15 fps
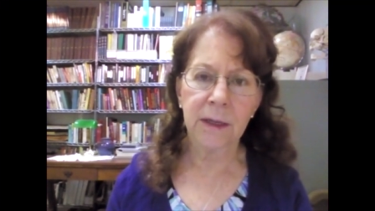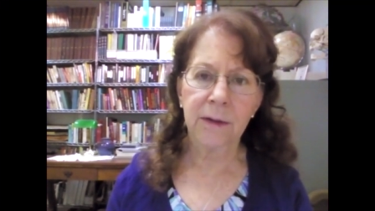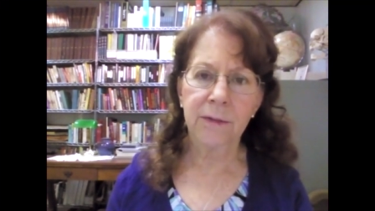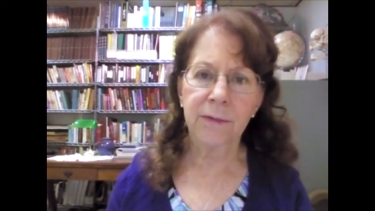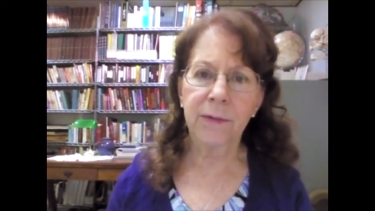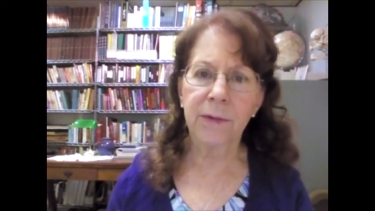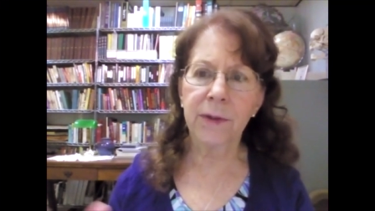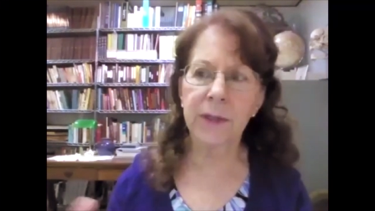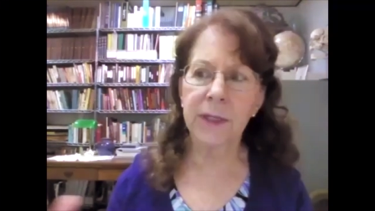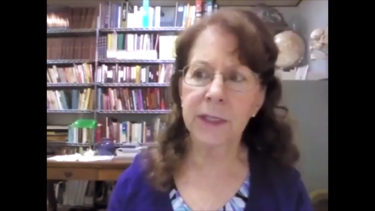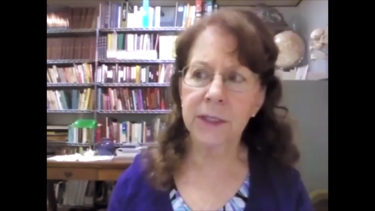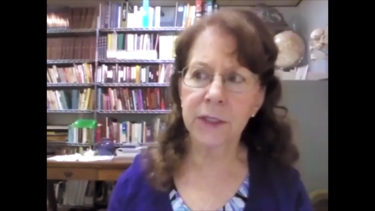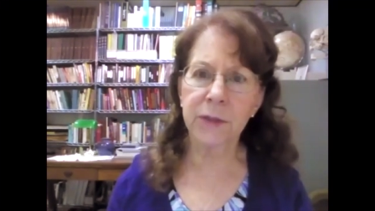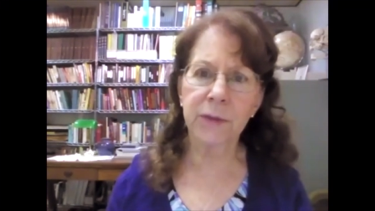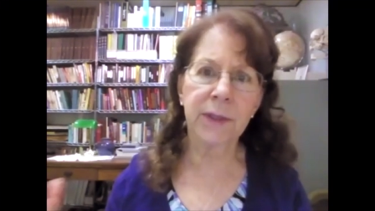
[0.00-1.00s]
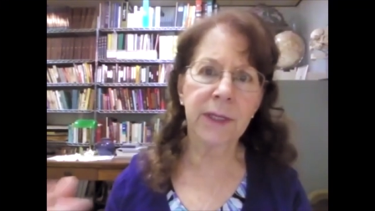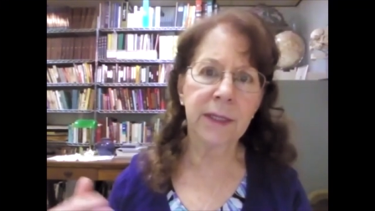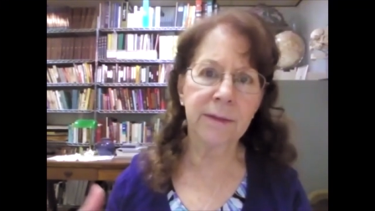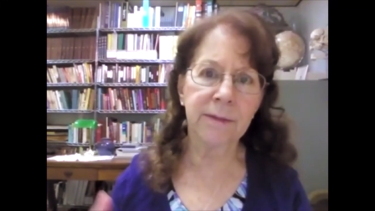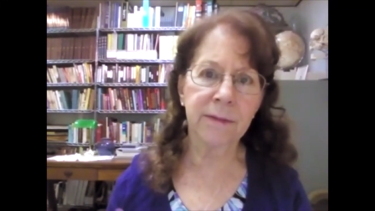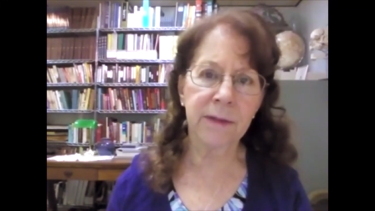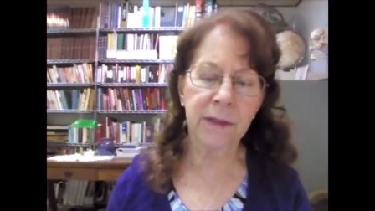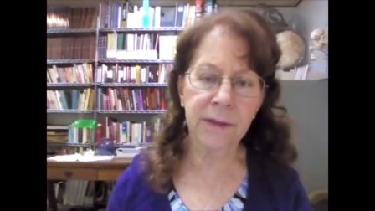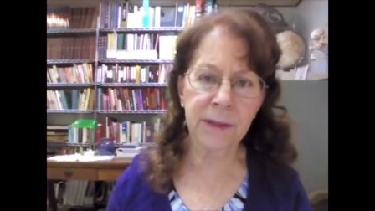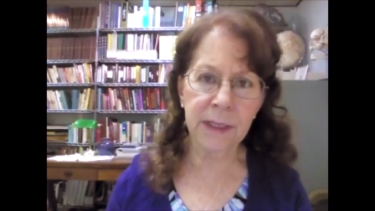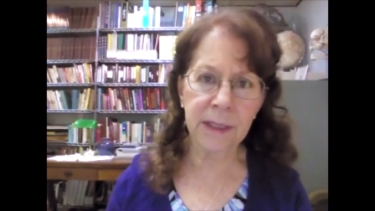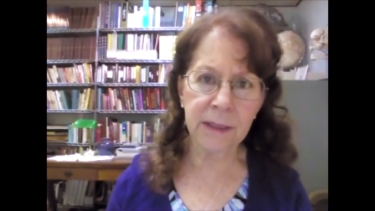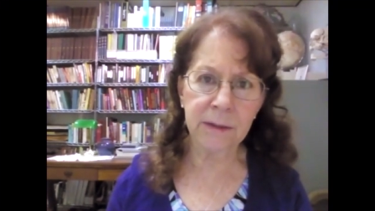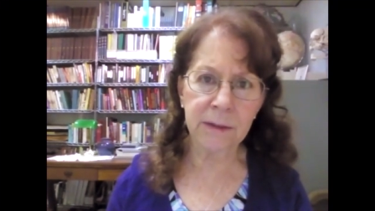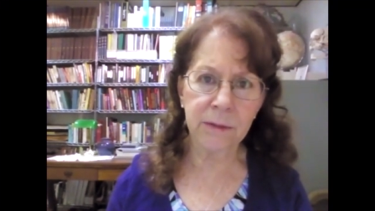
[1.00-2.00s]
for integrative
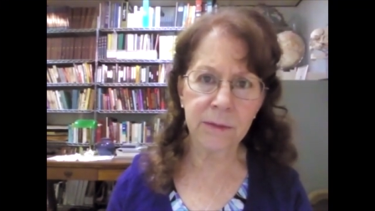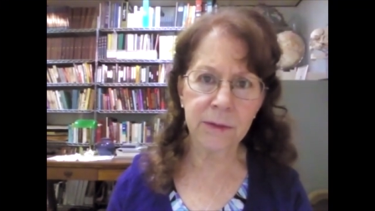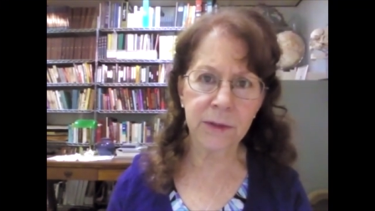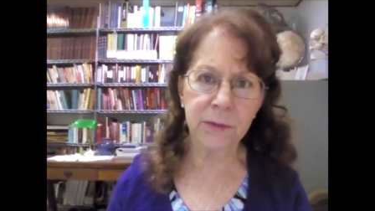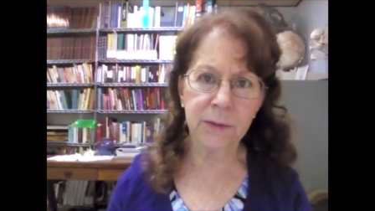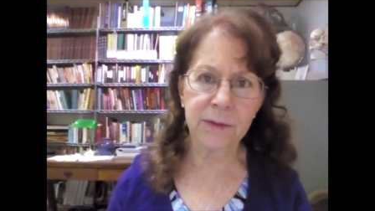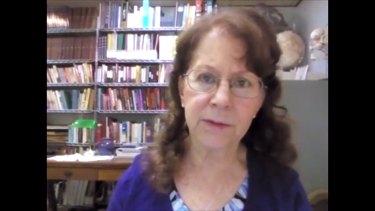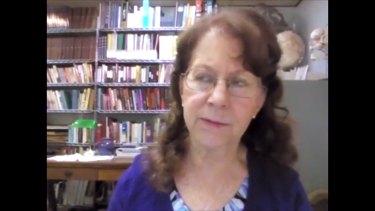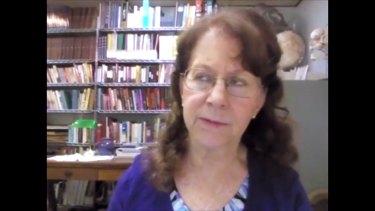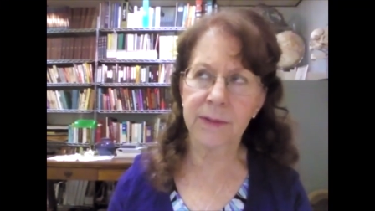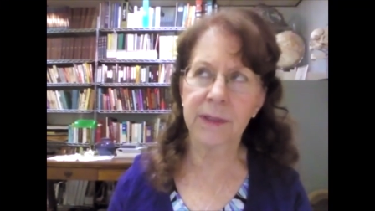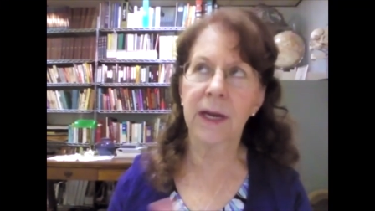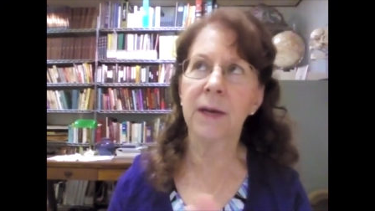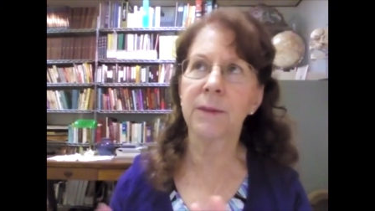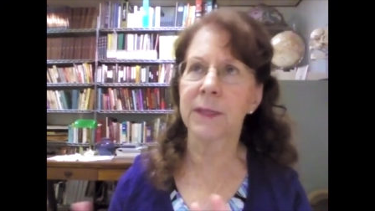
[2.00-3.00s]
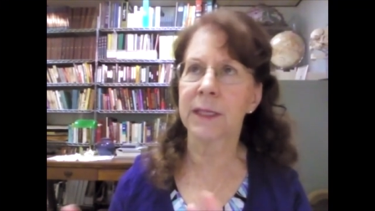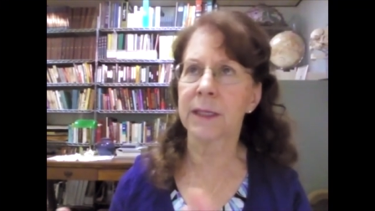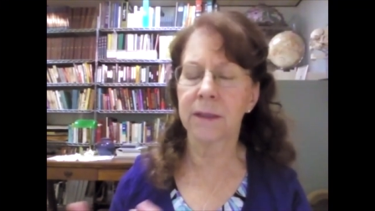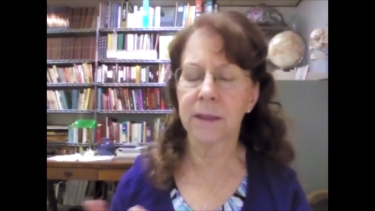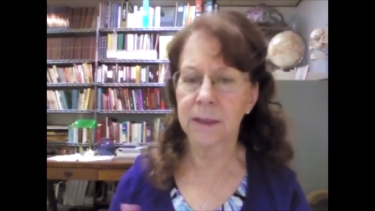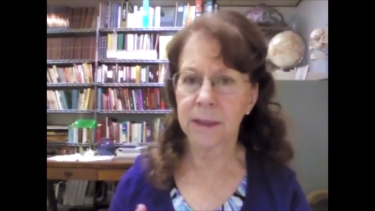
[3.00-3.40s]
learning, which was phenomenal